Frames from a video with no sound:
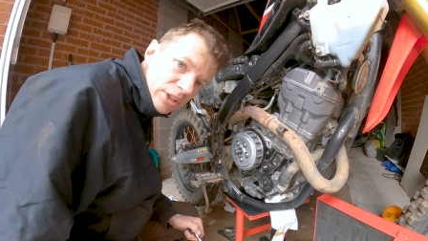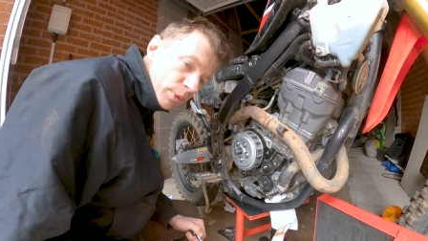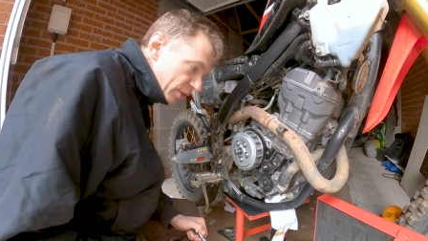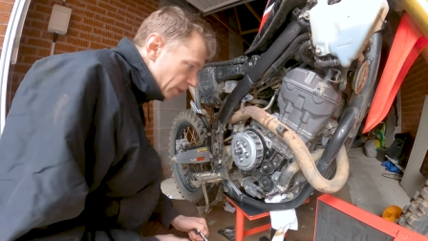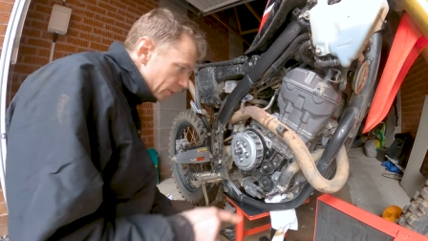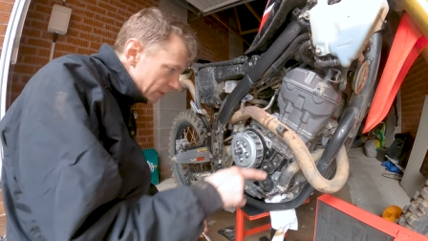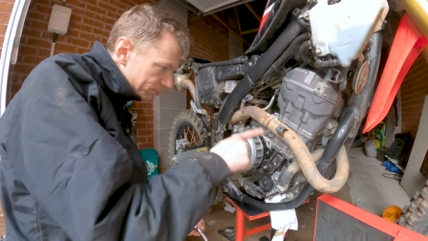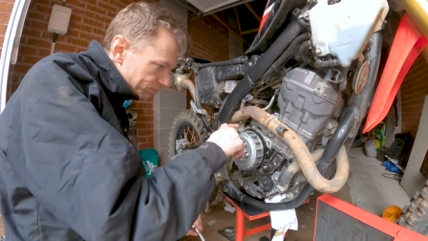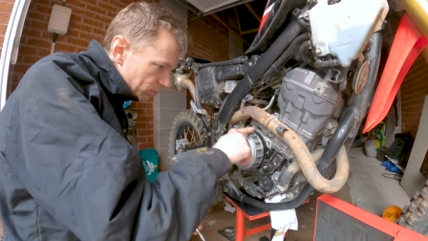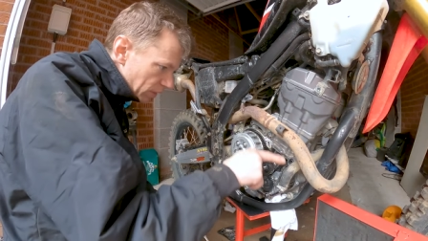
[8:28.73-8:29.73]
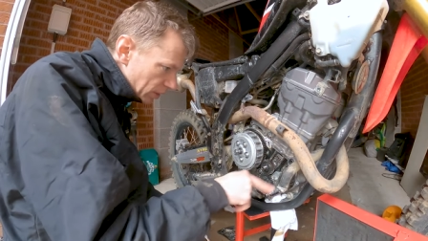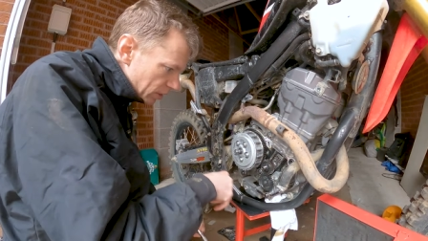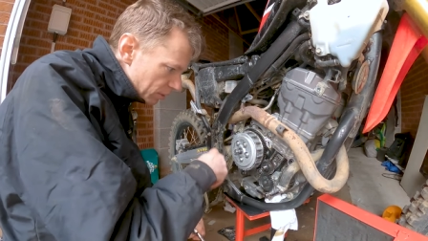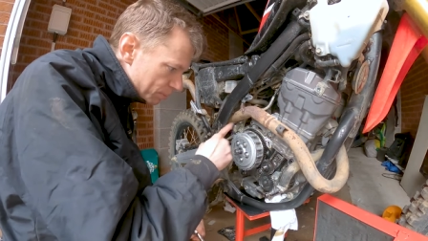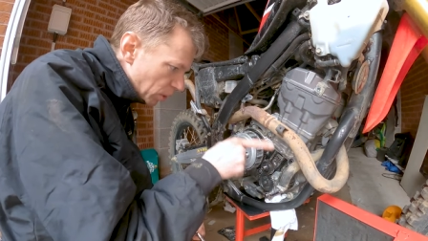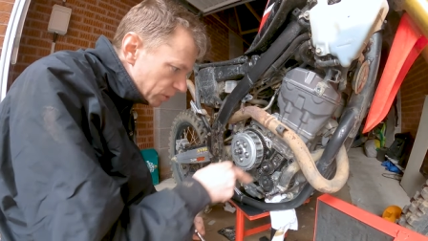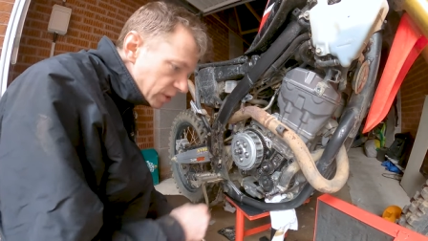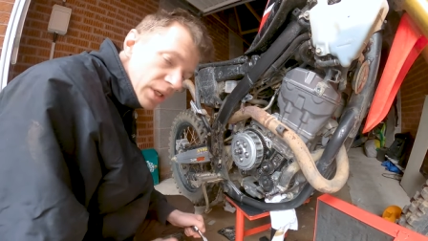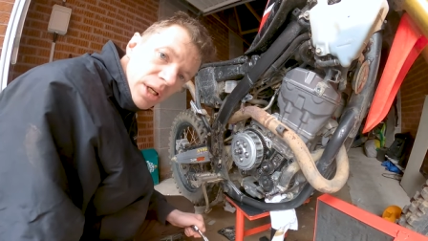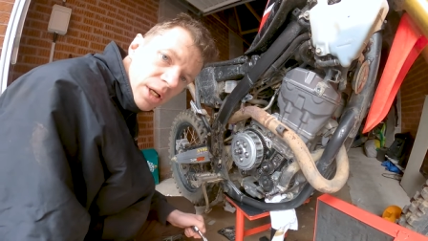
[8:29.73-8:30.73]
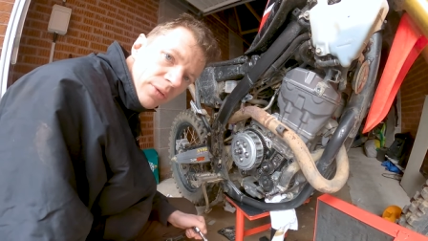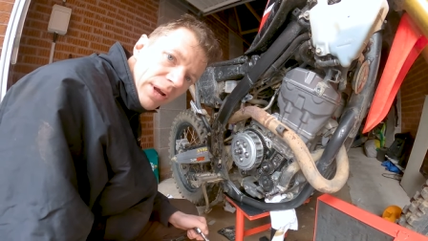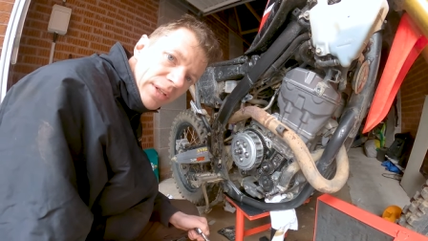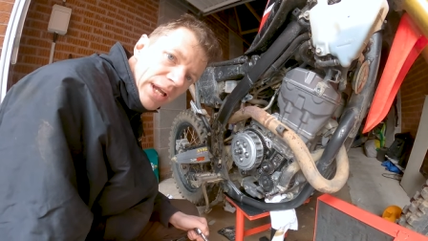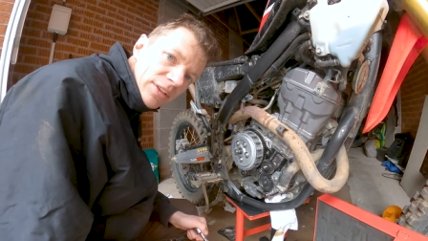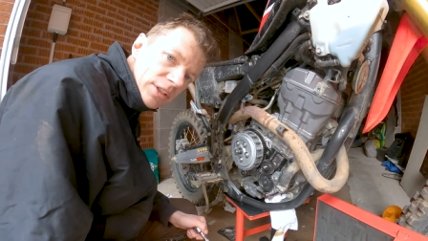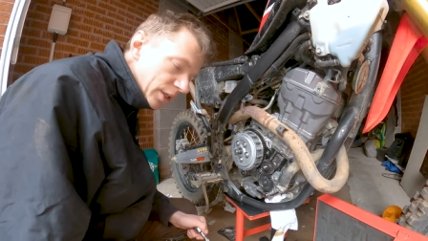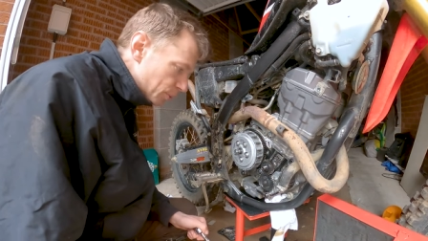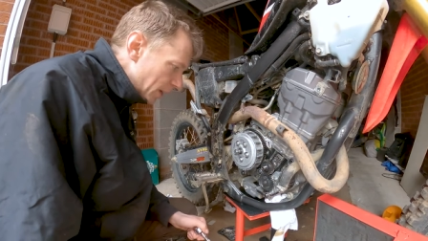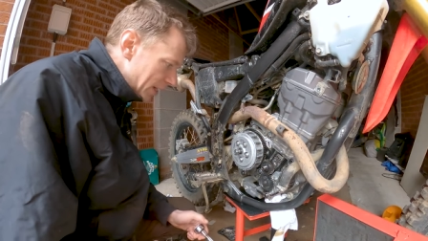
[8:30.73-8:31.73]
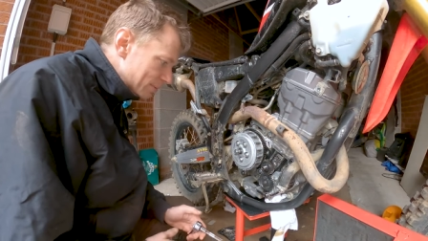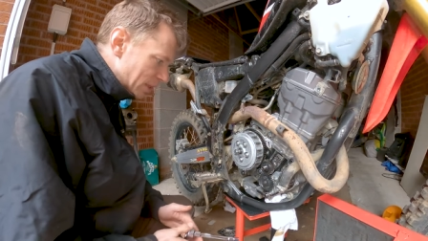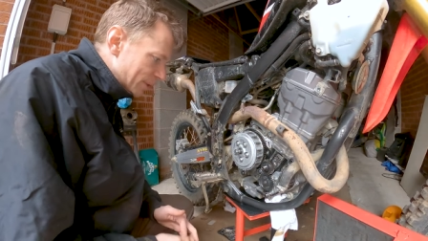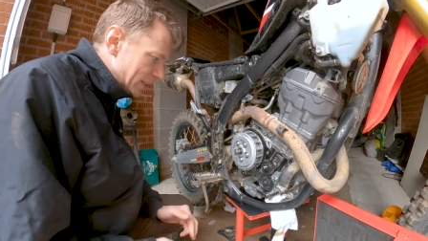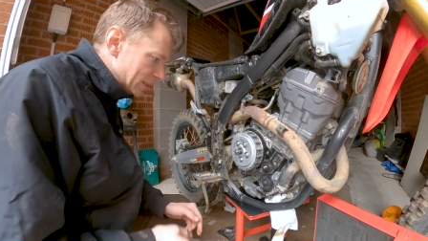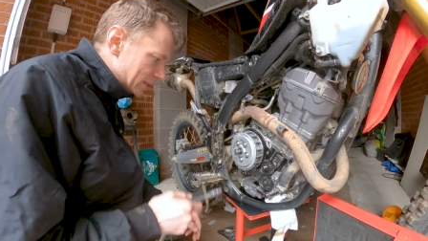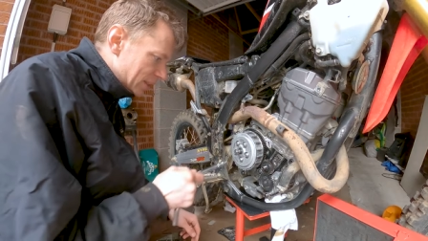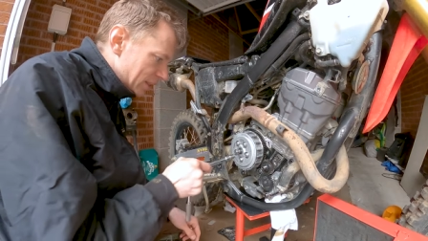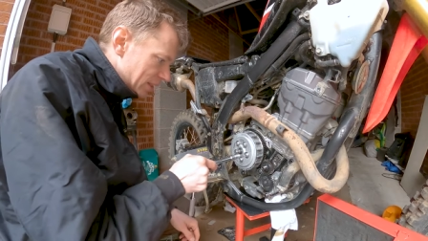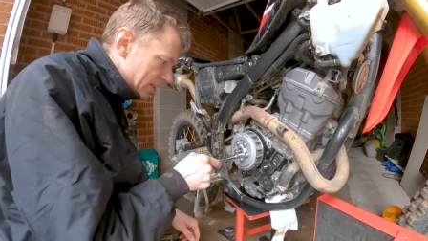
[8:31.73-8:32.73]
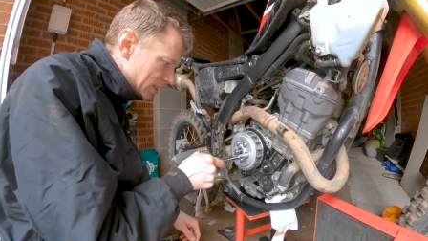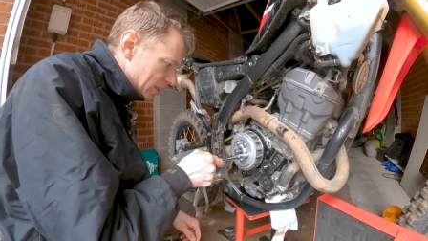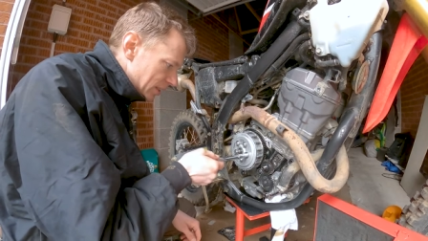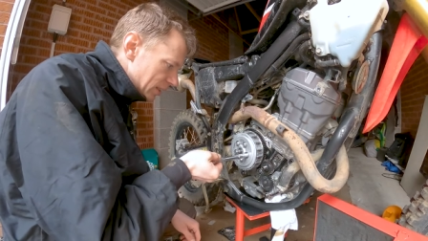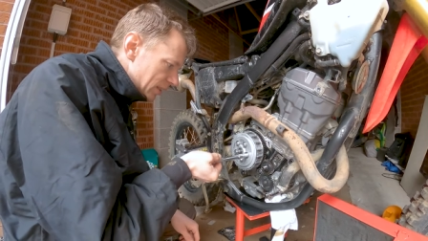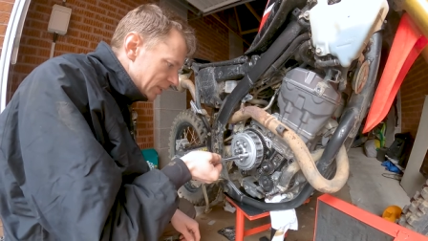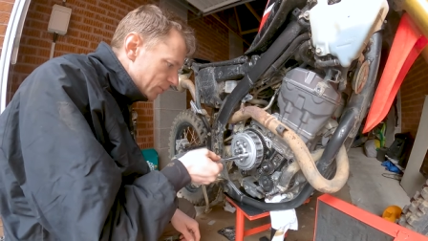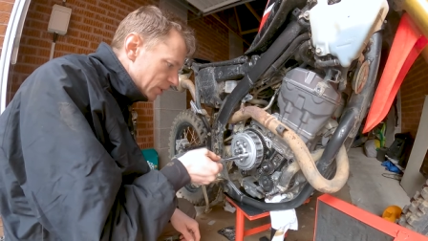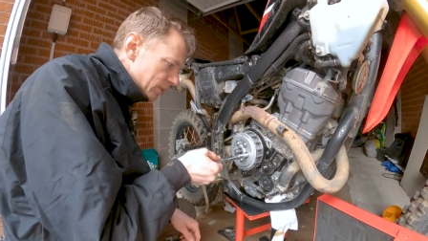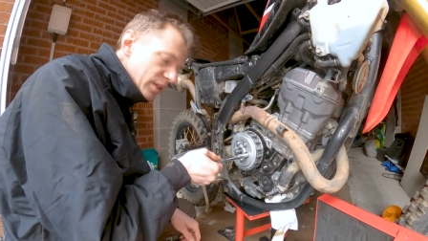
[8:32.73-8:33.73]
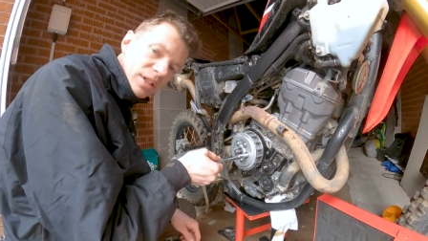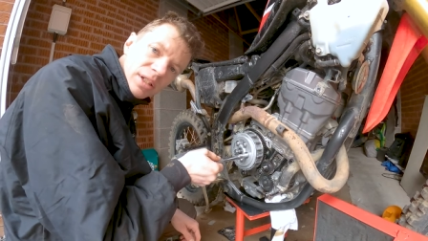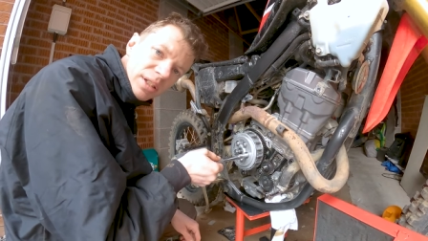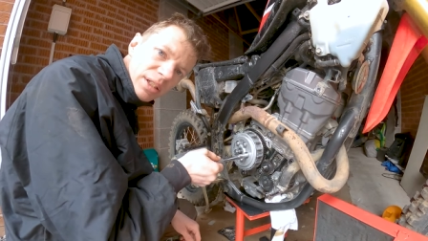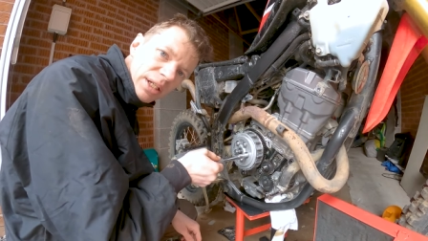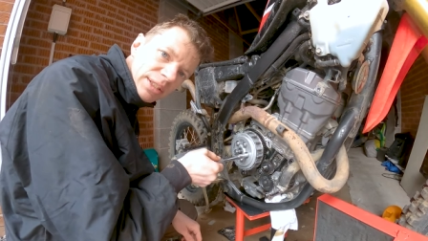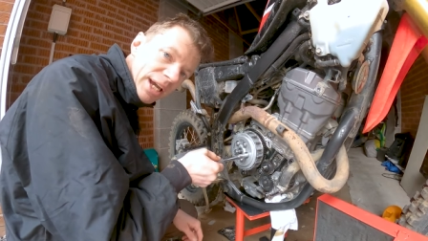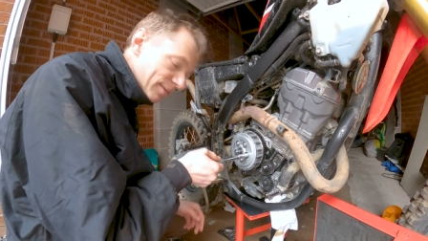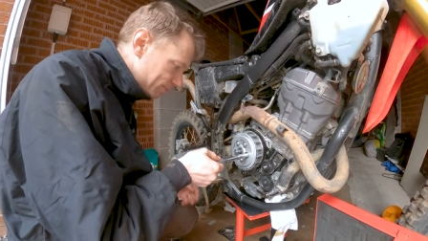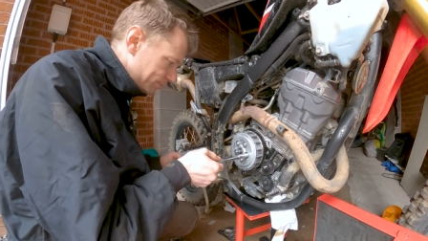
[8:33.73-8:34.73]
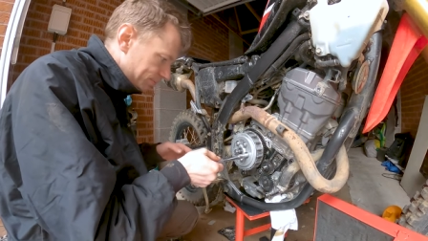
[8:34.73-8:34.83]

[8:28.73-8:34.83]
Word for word: I think it's worth noting the bolts around the outside were 8 millimeters. These ones are 10.